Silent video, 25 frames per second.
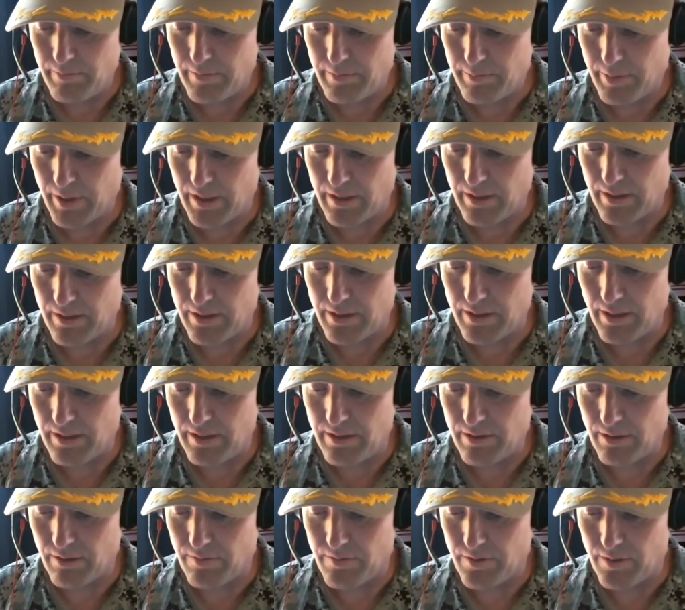policy
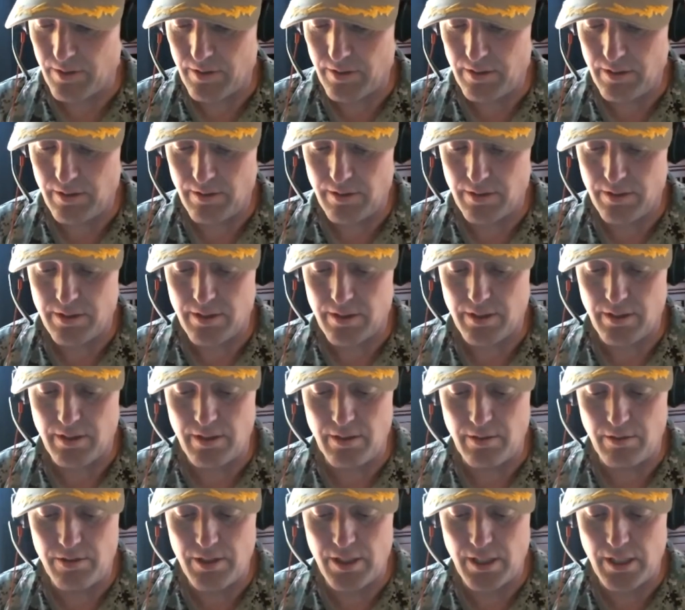until further notice.
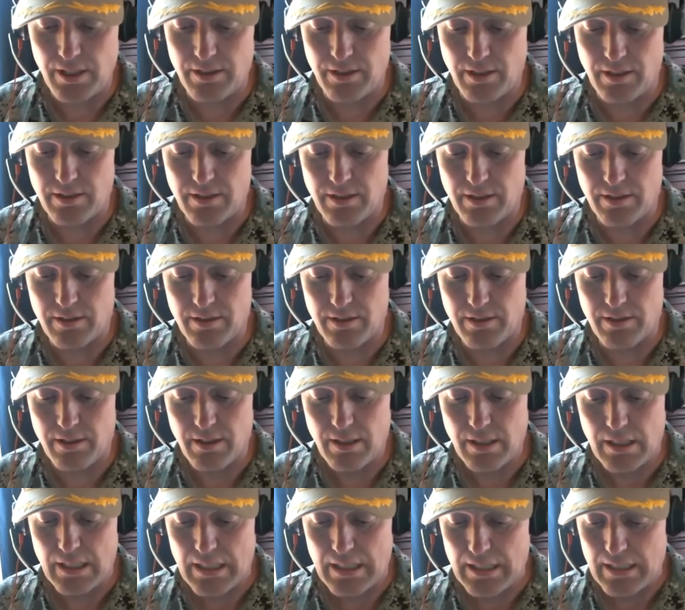No change exists
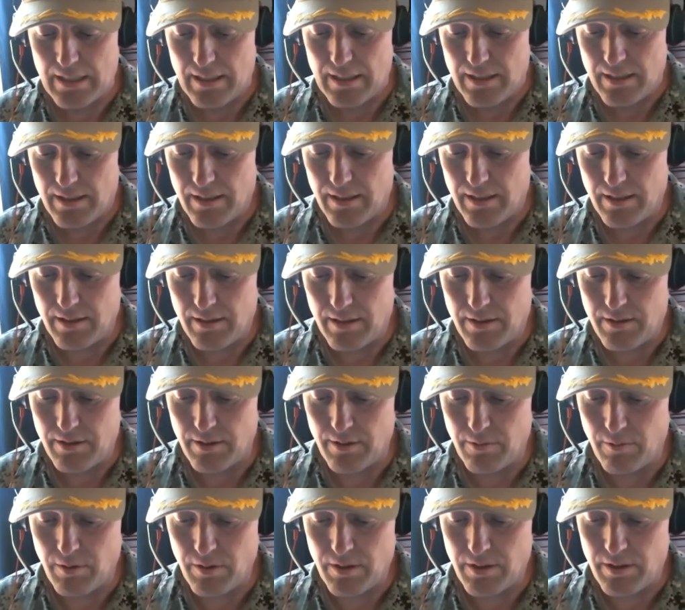to
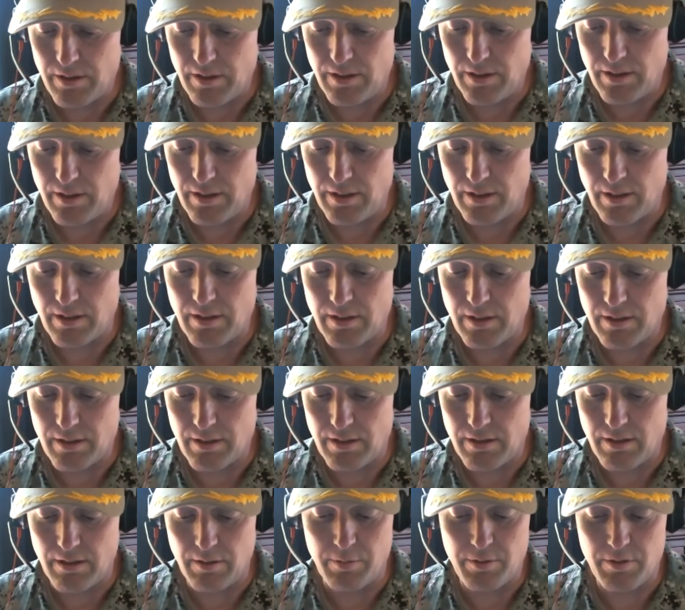
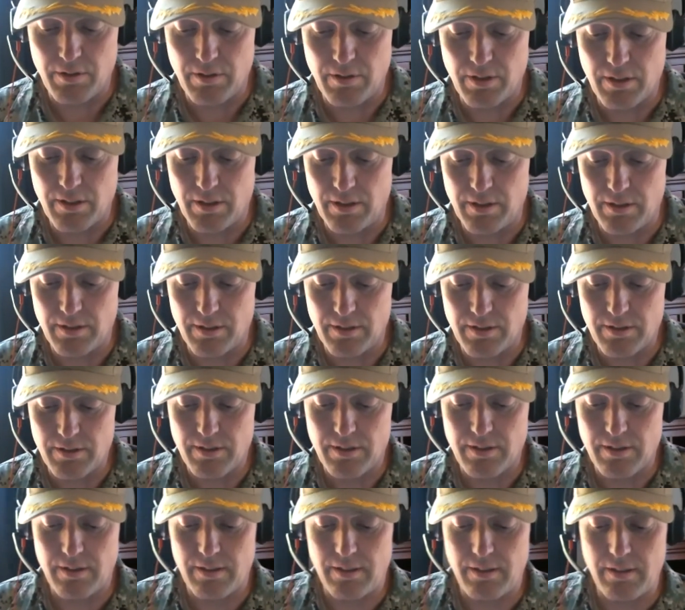the
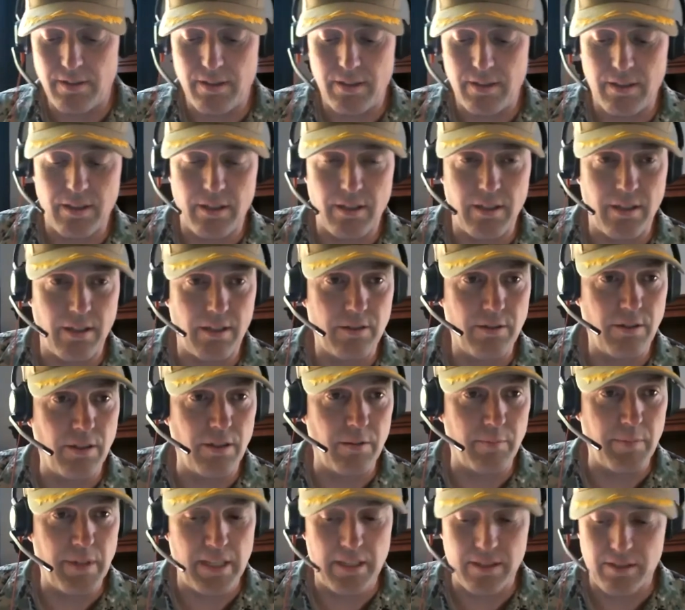protocols, including
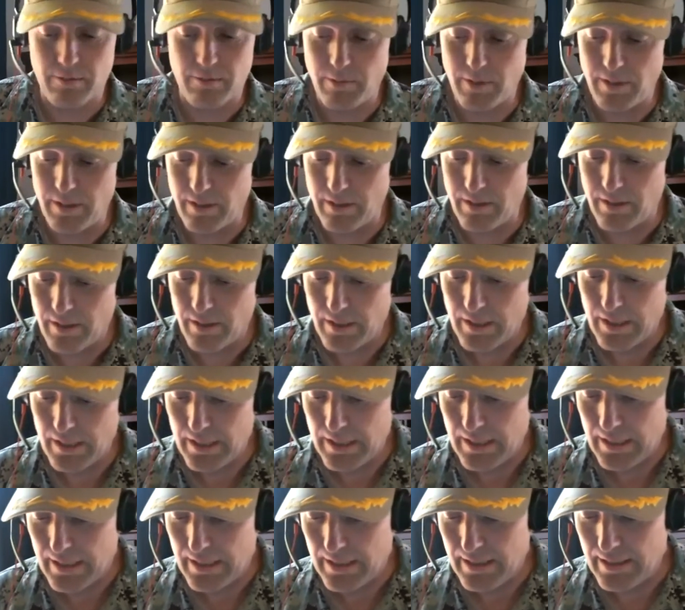the mask wear
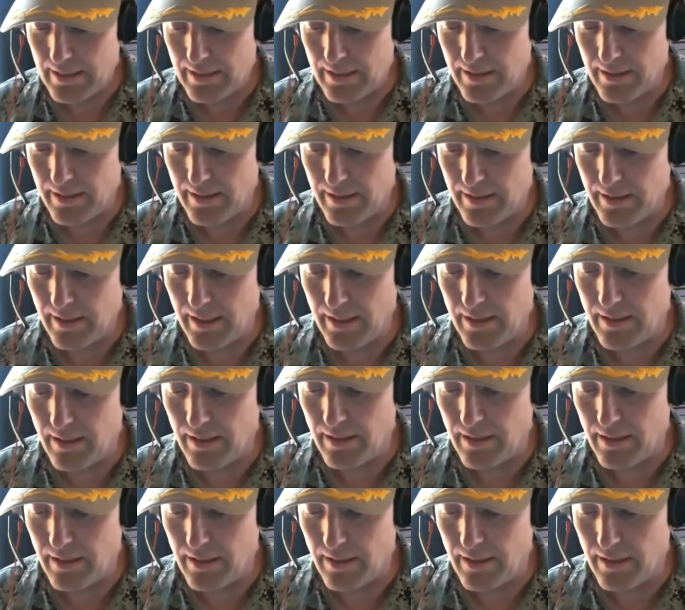at